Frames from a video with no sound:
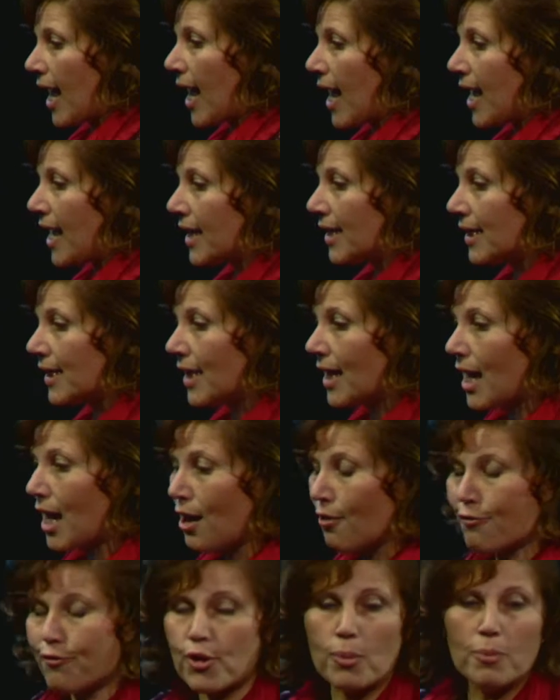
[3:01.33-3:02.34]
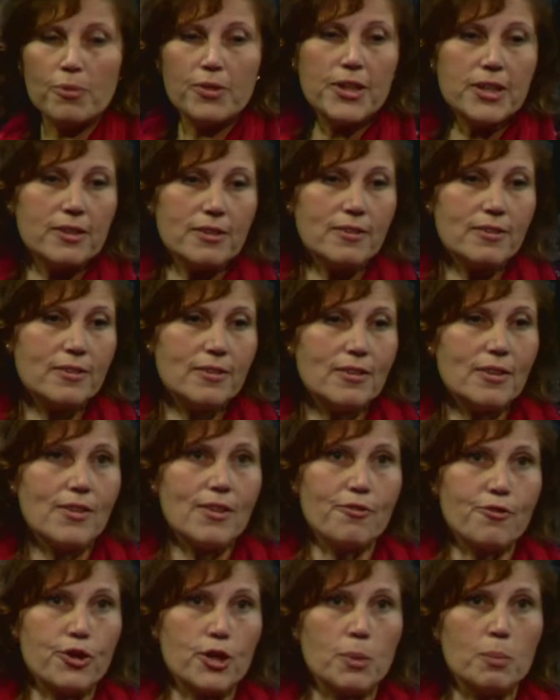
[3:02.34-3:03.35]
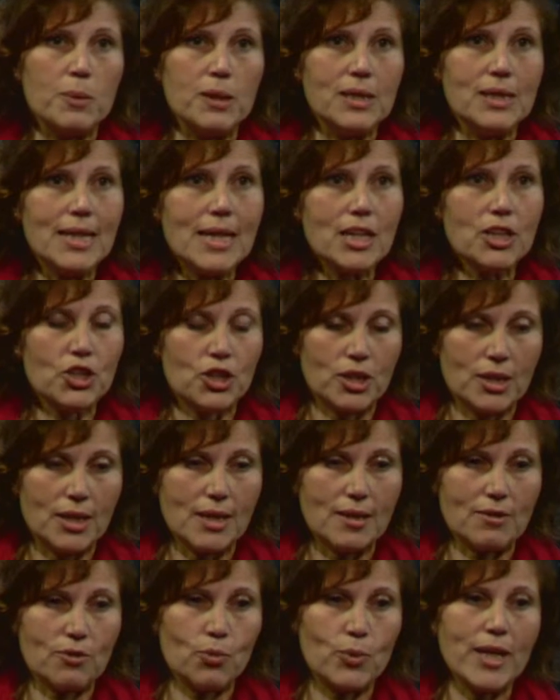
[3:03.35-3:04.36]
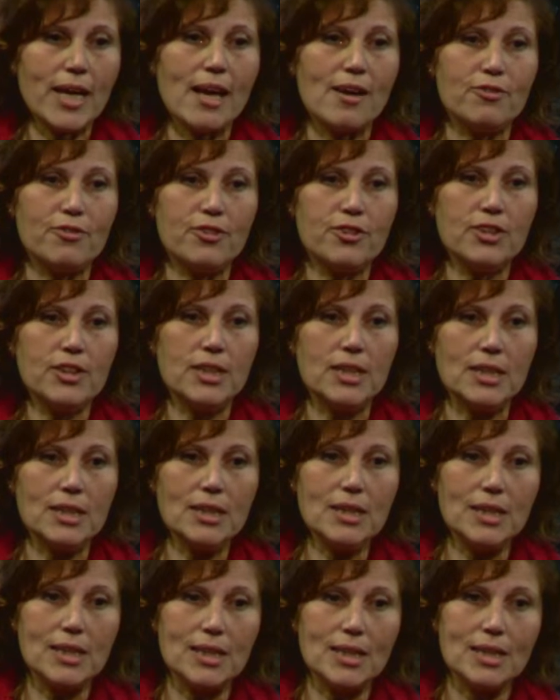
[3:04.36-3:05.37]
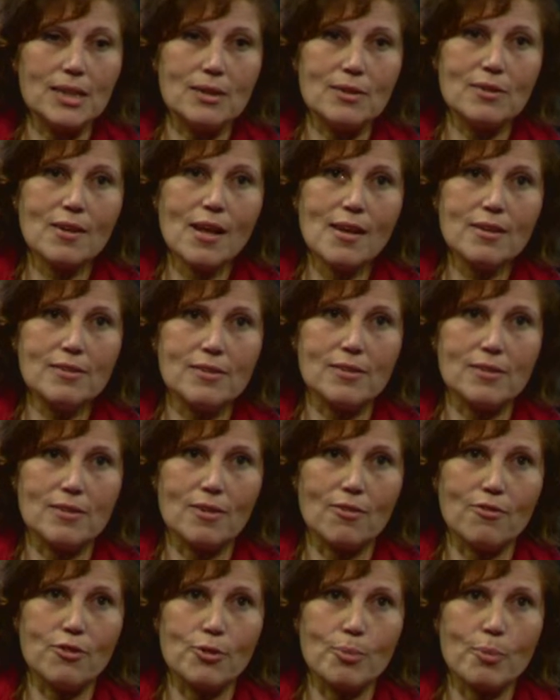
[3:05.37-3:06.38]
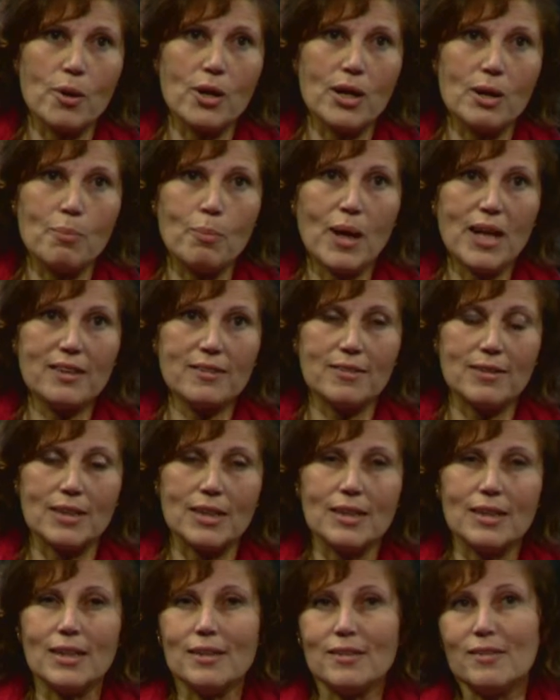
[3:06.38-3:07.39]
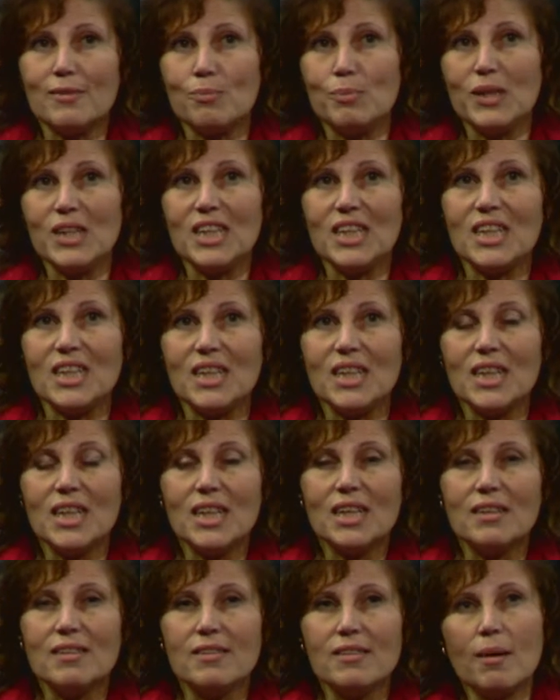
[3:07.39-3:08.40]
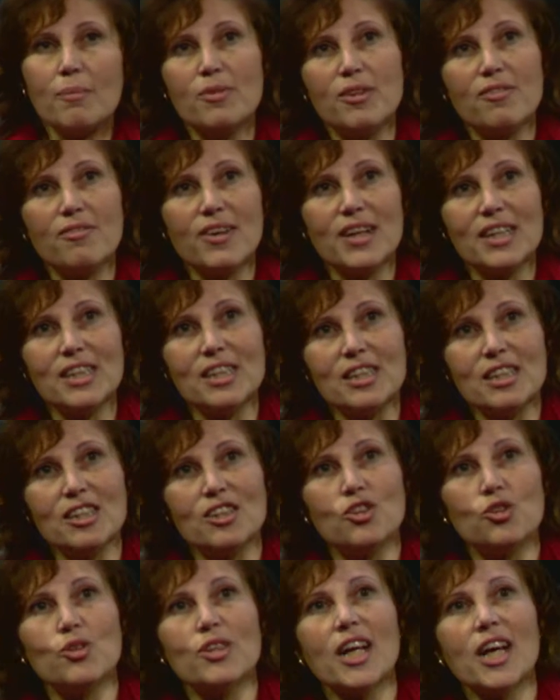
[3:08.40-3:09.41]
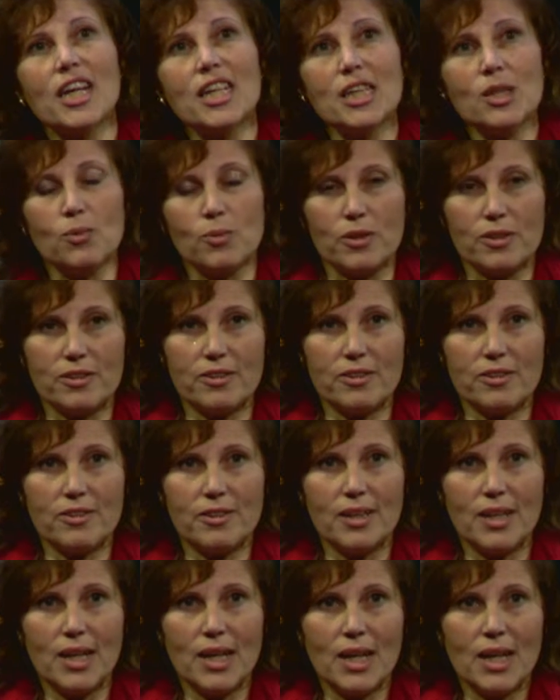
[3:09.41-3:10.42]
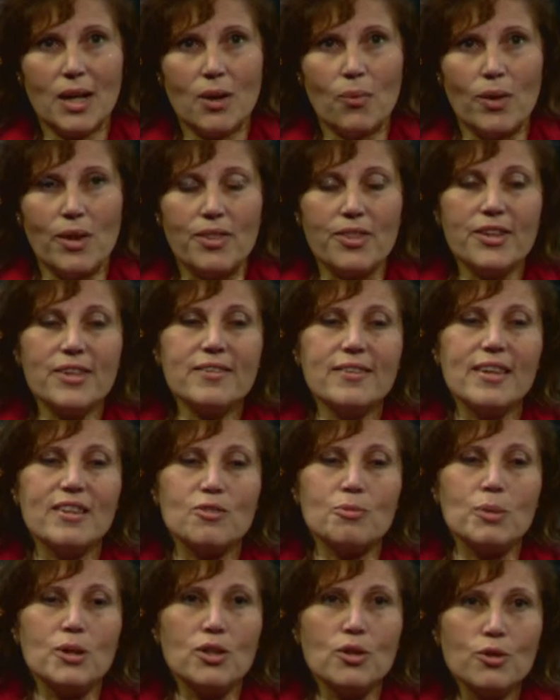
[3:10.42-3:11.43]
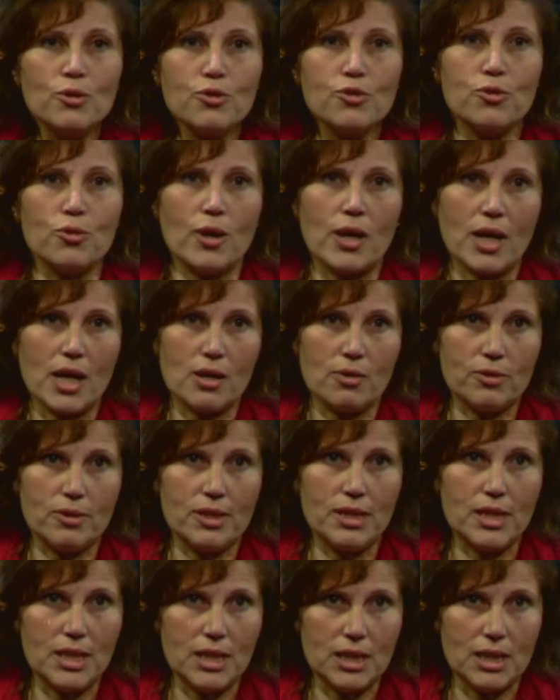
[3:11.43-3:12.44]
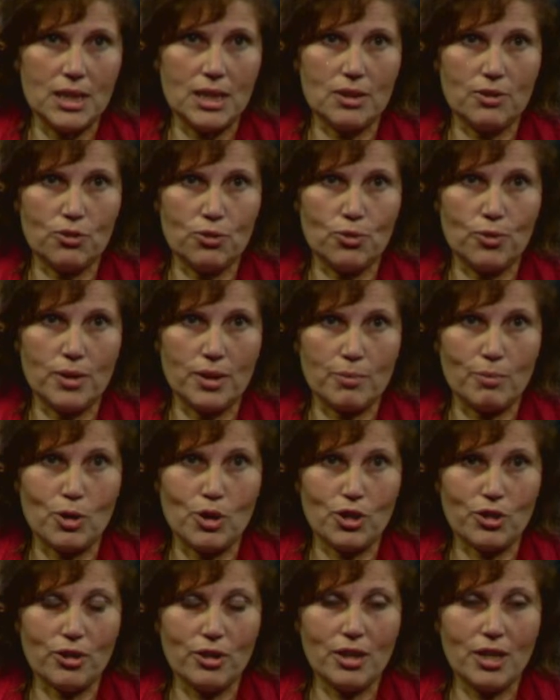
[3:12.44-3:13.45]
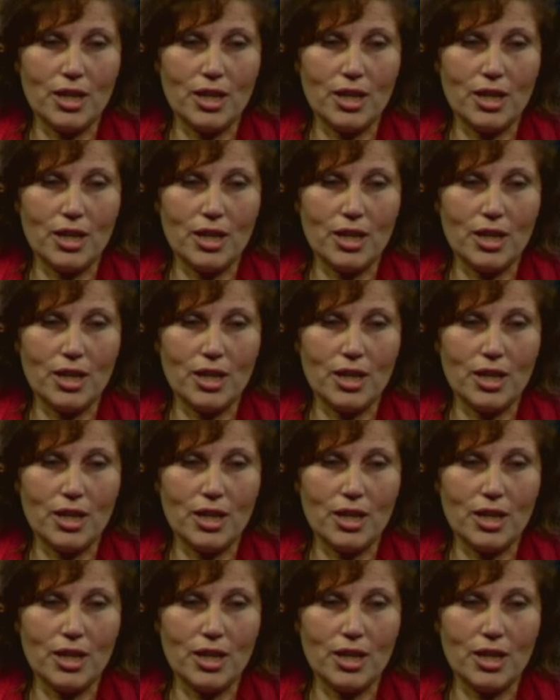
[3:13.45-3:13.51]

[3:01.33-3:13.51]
And from this, the fragmentation, as we have seen it, that the sizes of the plastic is being subdivided into tiny ones. Well, this has been also accounted into the model.